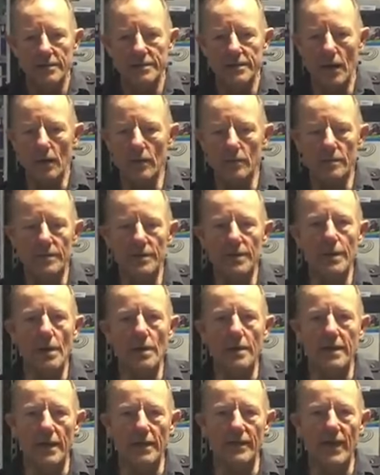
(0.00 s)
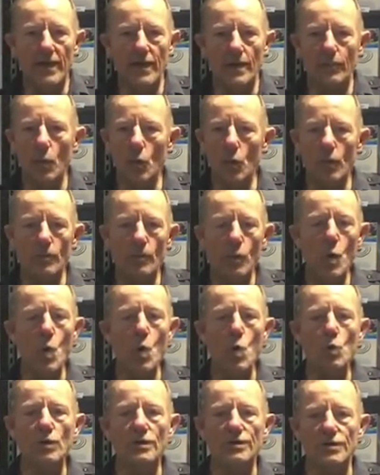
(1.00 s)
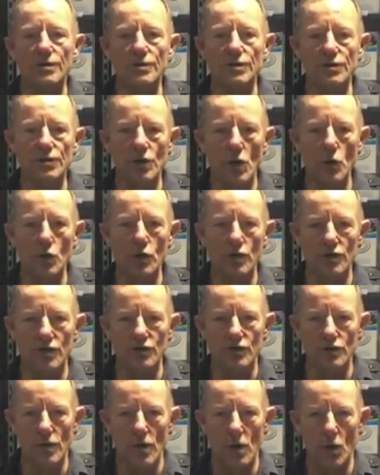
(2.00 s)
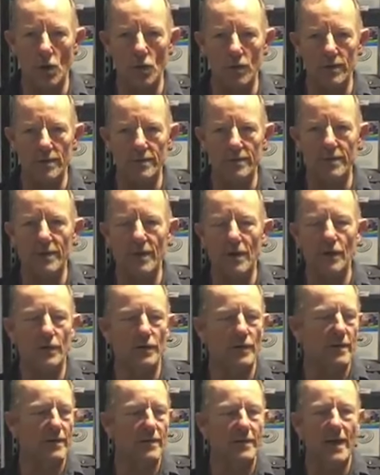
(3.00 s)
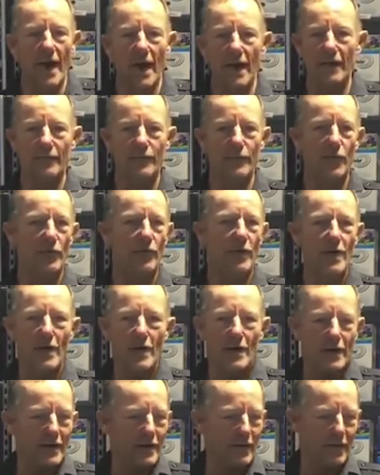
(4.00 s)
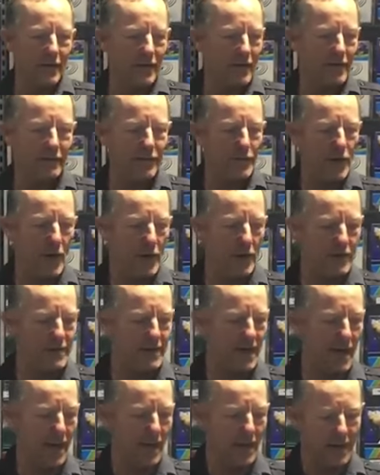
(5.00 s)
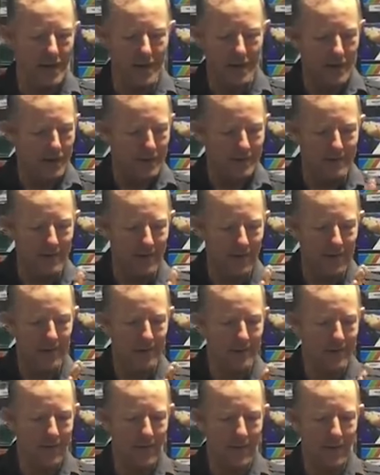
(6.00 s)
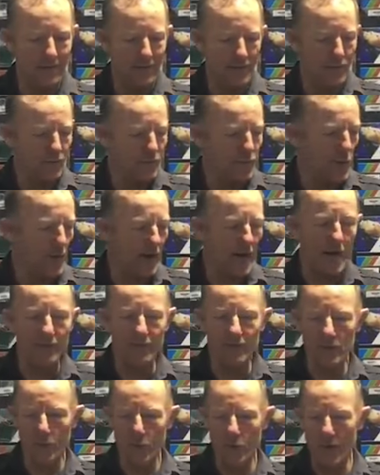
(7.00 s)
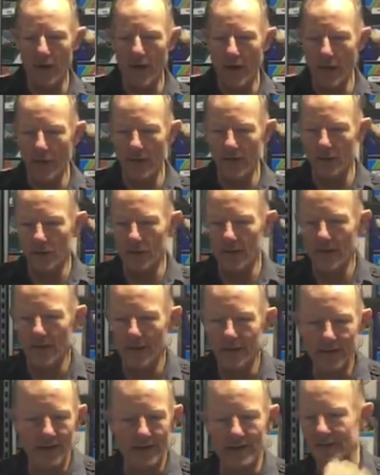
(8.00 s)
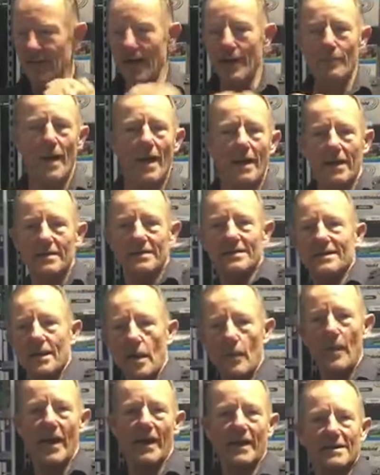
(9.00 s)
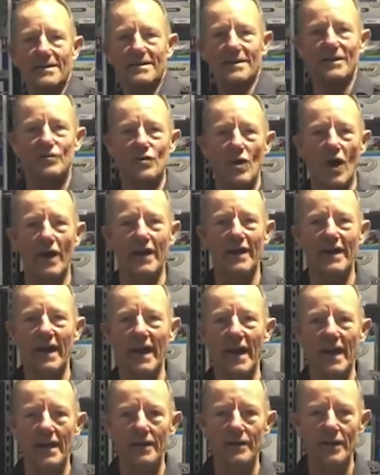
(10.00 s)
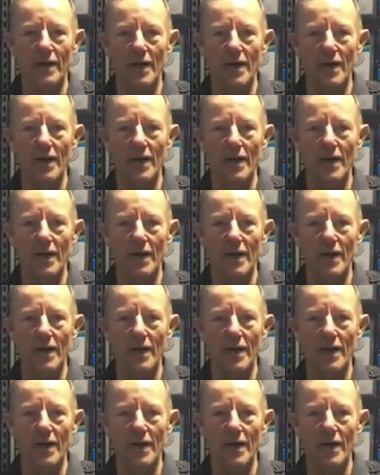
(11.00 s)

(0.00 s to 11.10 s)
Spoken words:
So you don't get that in the pool. The pool is so controlled. You know, you can, and if you don't, not comfortable or going, or you can come back and go back and try it again.